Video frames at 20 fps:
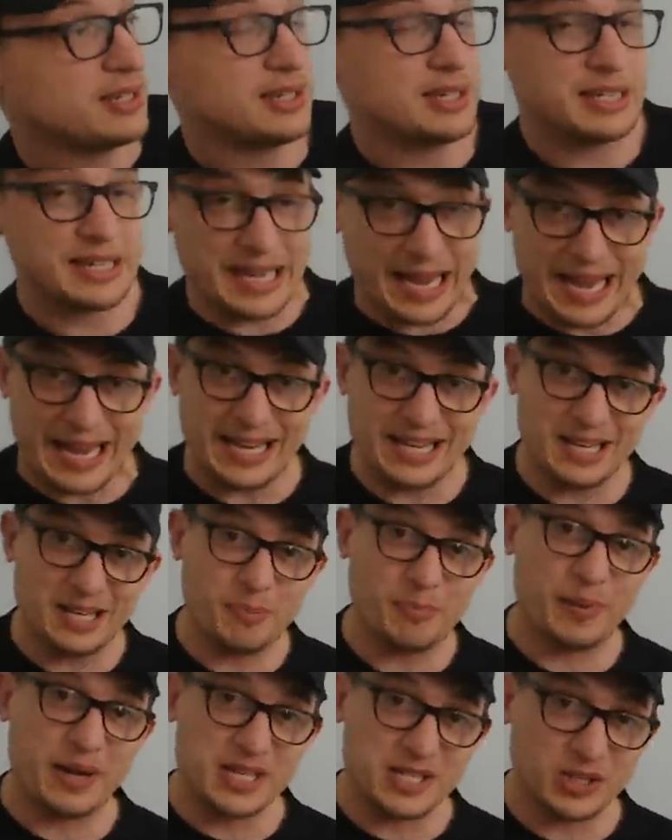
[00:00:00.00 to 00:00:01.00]
Kane,
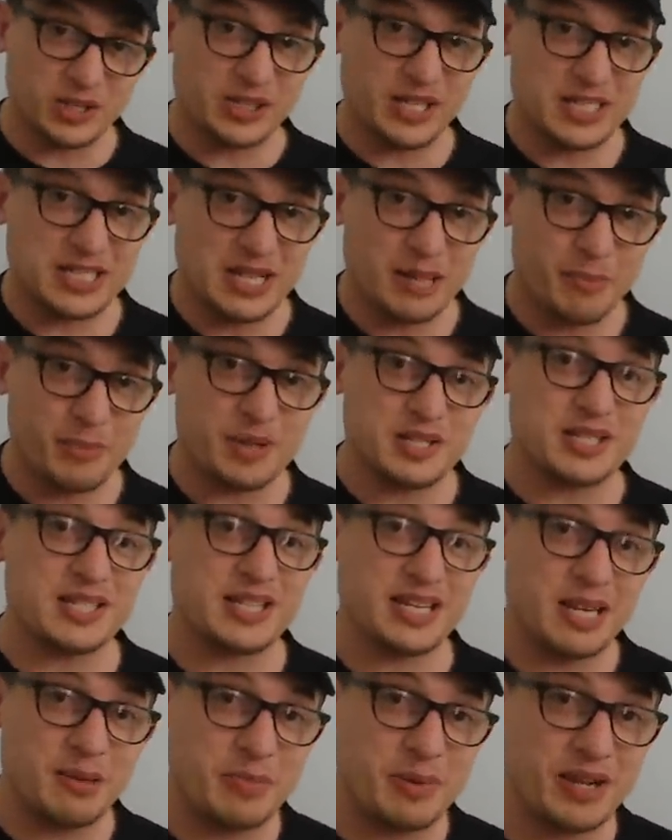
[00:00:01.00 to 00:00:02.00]
based on these numbers, is
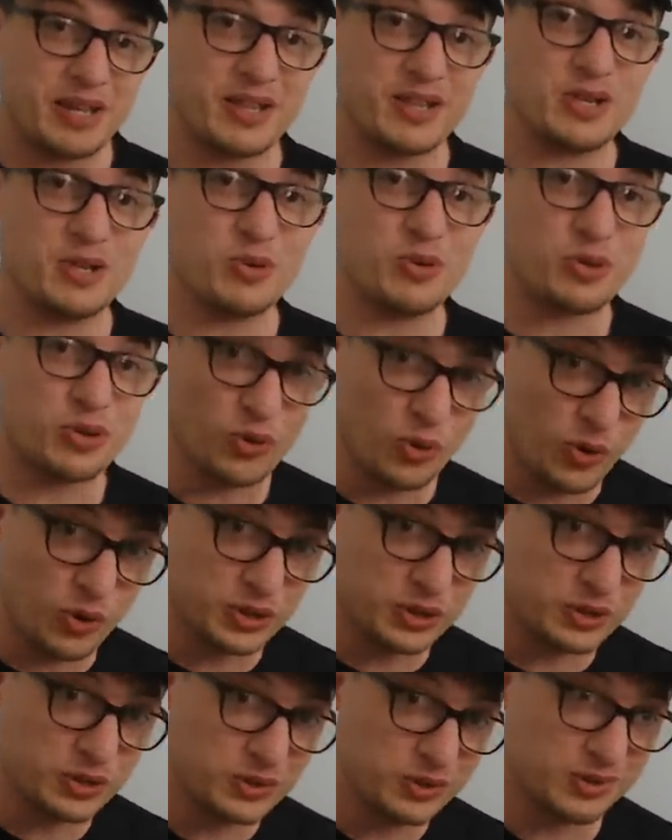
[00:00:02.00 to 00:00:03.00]
any better than you
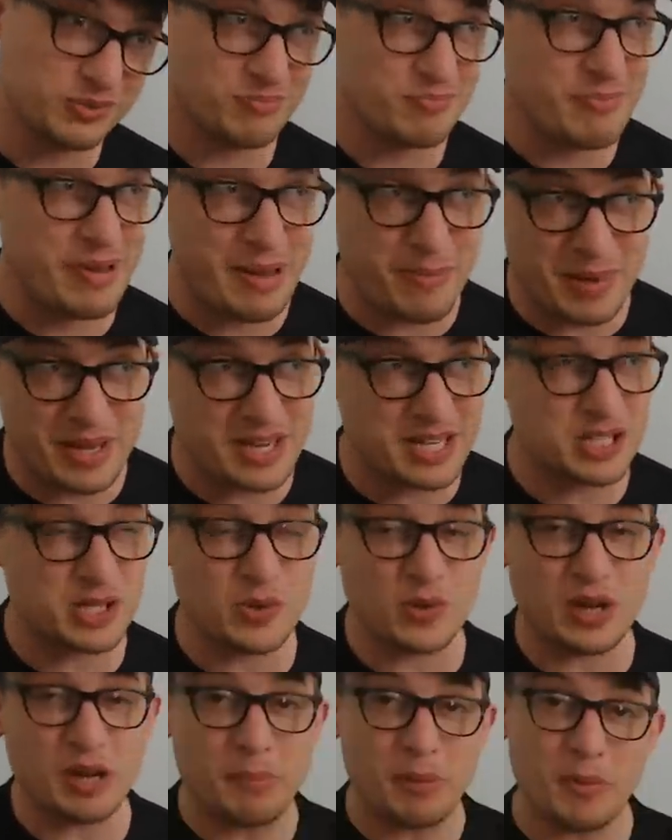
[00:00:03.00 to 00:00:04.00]
thought? Maybe he's
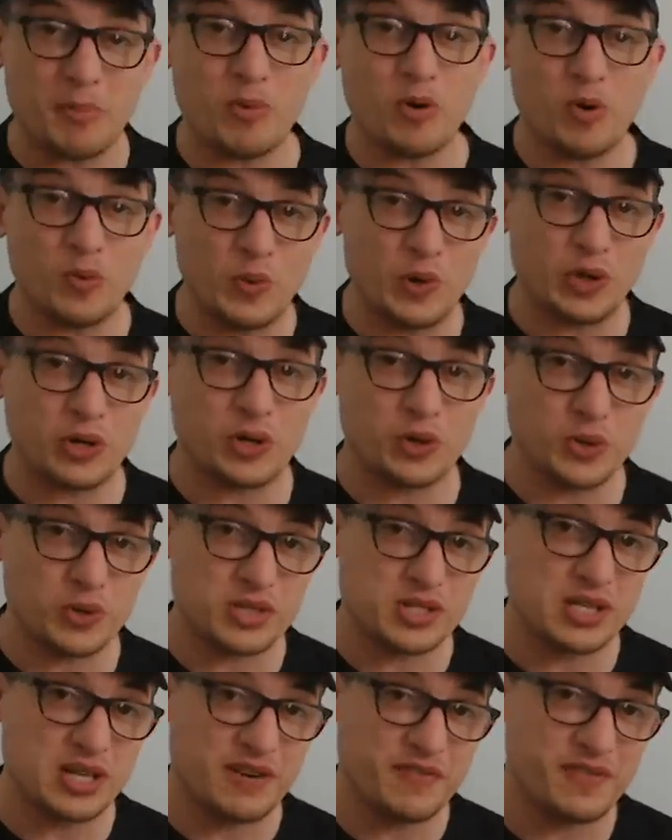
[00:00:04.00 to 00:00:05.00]
doing a bit more workhorse
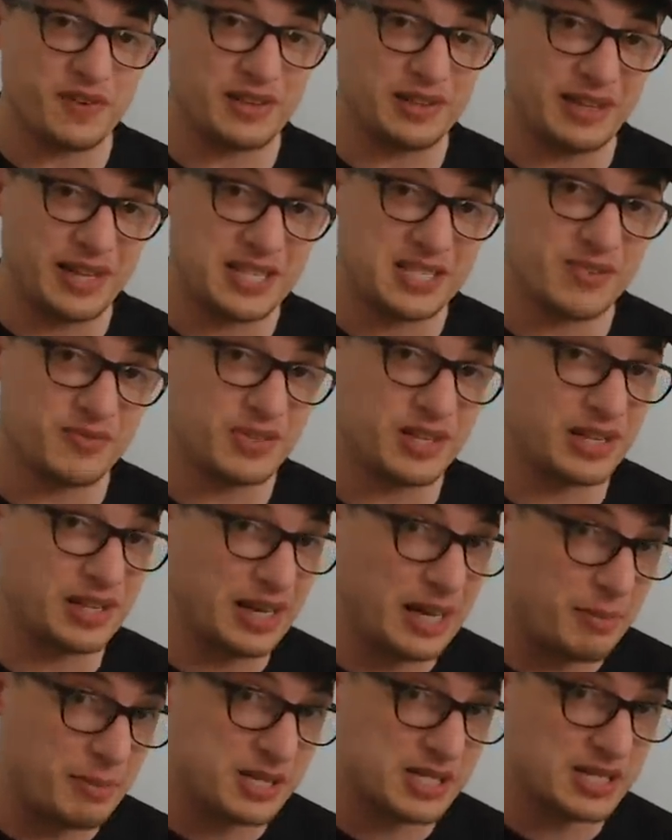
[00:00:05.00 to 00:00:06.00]
stuff and less of the
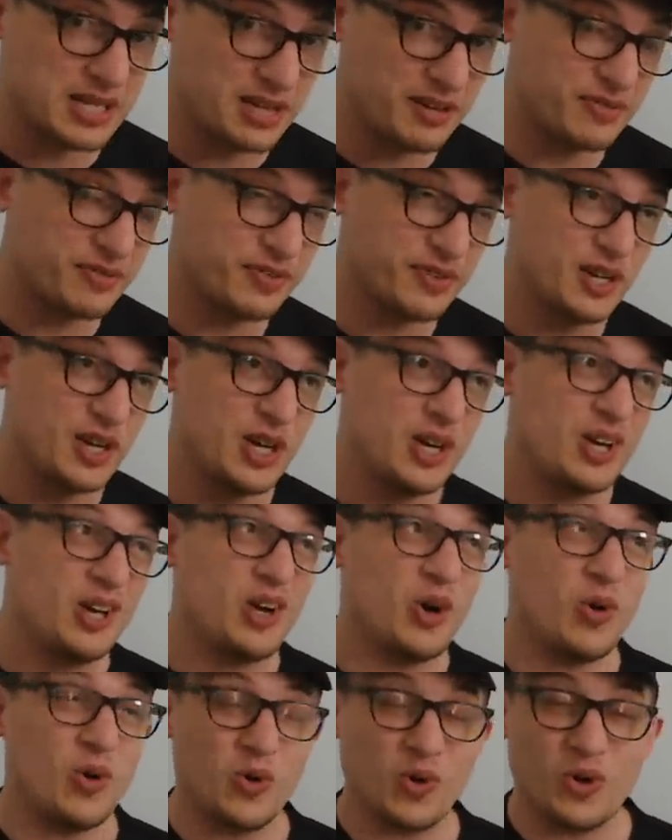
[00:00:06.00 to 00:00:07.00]
glamour stuff.
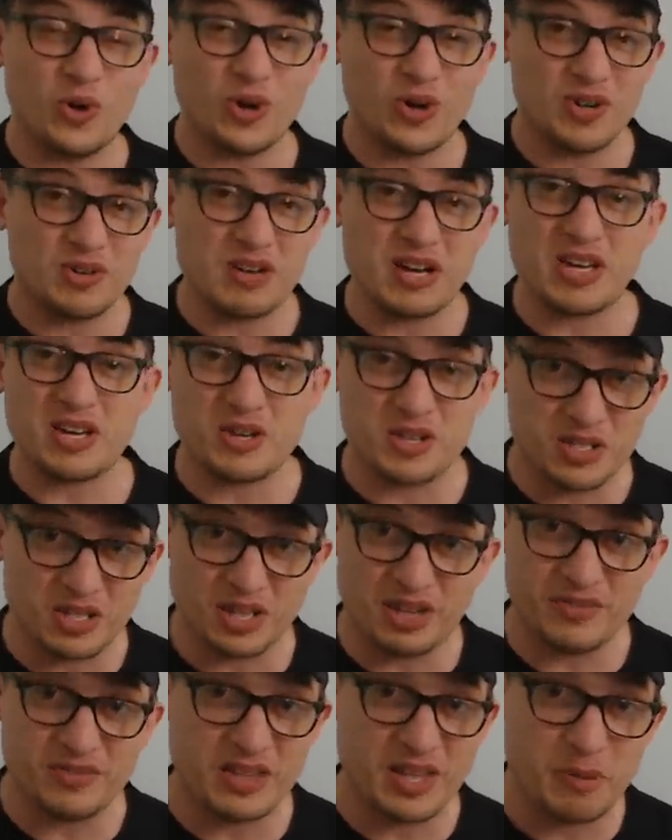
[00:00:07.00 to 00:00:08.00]
Or are you still
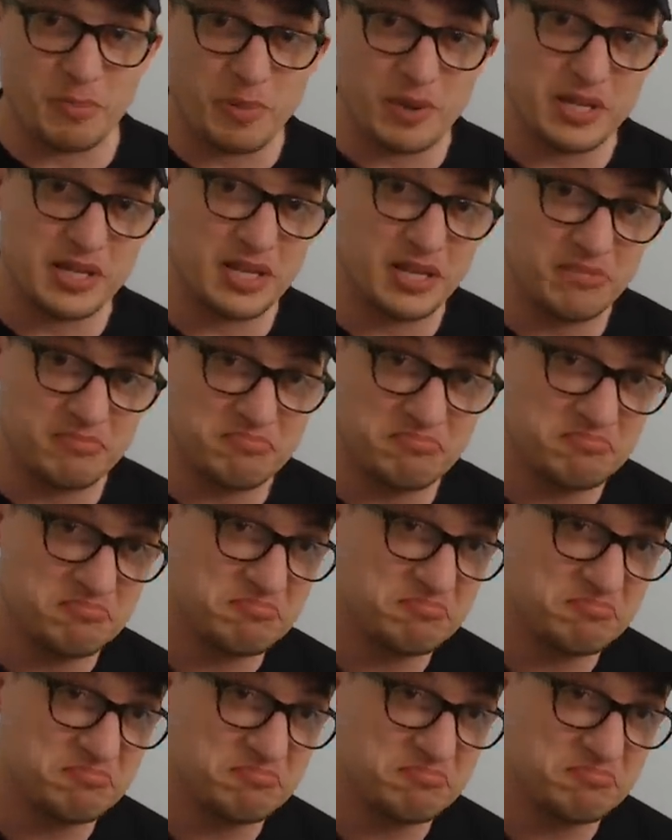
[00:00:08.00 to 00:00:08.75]
of the opinion